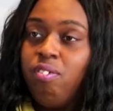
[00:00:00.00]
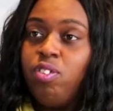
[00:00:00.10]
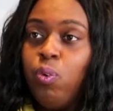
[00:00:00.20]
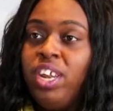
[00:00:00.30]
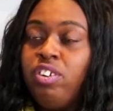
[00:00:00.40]

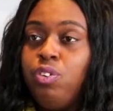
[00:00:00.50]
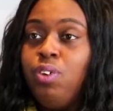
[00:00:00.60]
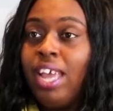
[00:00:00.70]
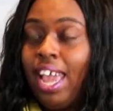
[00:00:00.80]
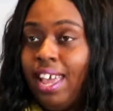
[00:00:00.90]
Loft
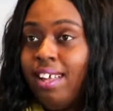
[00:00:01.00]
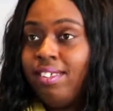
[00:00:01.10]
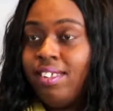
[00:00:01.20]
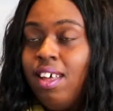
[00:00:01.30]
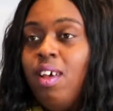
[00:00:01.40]
twenty-two
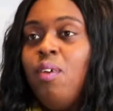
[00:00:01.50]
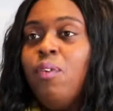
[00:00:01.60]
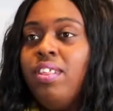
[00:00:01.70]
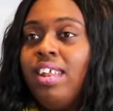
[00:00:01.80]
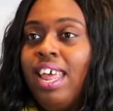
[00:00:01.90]
Cakes
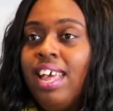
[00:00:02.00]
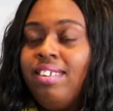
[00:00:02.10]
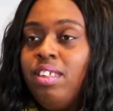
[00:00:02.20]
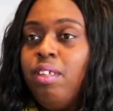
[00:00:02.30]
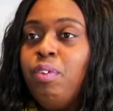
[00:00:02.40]
with an
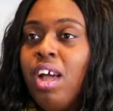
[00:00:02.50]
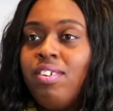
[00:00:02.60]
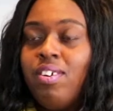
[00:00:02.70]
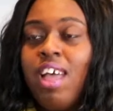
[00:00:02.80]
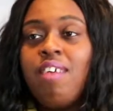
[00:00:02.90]
S, and then we
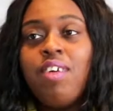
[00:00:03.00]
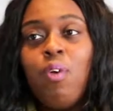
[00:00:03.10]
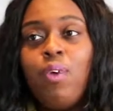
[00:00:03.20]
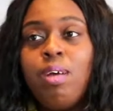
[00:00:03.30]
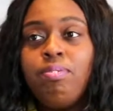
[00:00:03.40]
also have
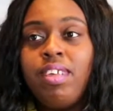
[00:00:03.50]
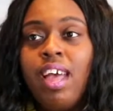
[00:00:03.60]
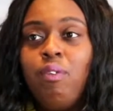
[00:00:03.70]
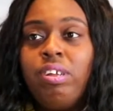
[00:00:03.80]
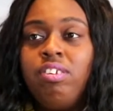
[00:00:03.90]
our
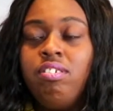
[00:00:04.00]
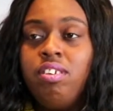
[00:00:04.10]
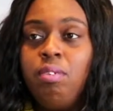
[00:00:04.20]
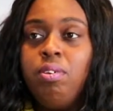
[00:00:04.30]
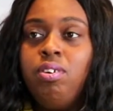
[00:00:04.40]
website, which is
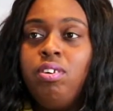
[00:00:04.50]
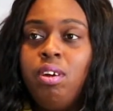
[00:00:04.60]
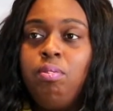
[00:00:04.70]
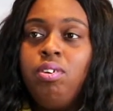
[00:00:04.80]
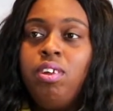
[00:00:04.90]
w
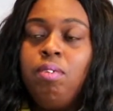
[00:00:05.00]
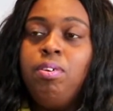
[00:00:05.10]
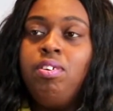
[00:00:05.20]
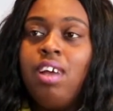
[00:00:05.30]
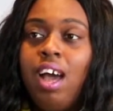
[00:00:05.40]
w
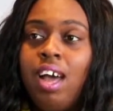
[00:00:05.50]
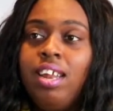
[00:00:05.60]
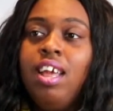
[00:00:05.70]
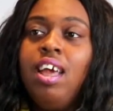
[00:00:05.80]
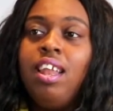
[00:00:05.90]
w
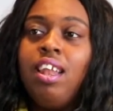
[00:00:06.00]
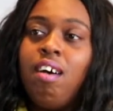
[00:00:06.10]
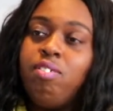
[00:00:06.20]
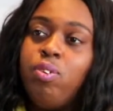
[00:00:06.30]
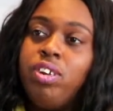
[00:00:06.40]
dot
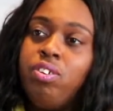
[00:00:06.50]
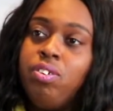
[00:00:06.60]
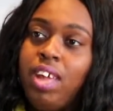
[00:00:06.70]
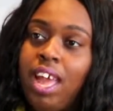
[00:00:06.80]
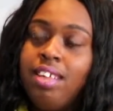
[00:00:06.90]
loft
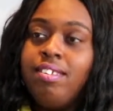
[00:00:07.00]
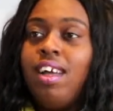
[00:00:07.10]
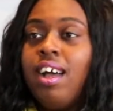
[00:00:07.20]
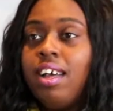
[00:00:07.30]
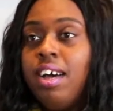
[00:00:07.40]
twenty-two cakes
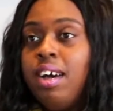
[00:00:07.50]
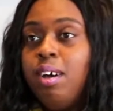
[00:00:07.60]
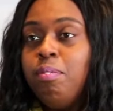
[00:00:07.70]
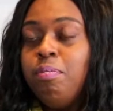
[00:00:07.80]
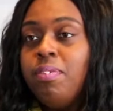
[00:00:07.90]
dot
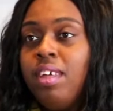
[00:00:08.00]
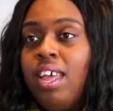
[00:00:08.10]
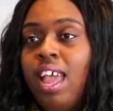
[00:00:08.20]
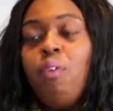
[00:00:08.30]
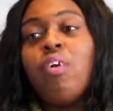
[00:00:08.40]
com,
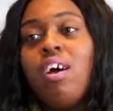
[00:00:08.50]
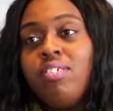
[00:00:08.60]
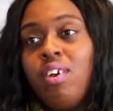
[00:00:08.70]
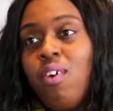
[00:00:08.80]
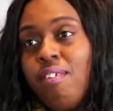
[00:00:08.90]
and we're
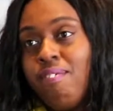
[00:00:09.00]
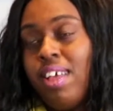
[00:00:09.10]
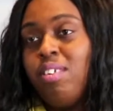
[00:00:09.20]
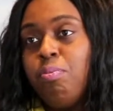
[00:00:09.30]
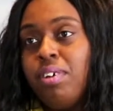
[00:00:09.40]
also on
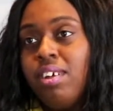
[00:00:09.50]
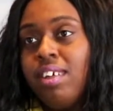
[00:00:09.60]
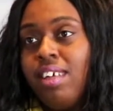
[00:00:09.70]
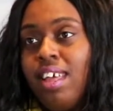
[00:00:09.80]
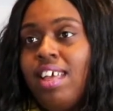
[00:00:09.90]
Facebook
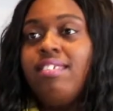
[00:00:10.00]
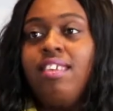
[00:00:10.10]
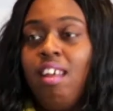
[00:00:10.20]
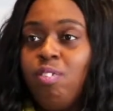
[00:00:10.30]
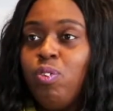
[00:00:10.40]

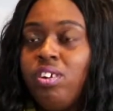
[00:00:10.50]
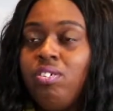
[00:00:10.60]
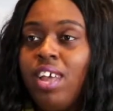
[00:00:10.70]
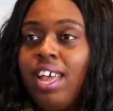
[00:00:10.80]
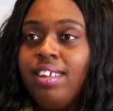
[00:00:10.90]
as Loft
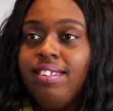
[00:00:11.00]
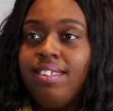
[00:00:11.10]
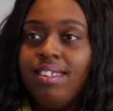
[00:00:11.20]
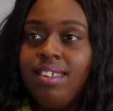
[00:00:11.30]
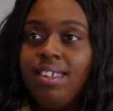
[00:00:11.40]
twenty-two Cakes.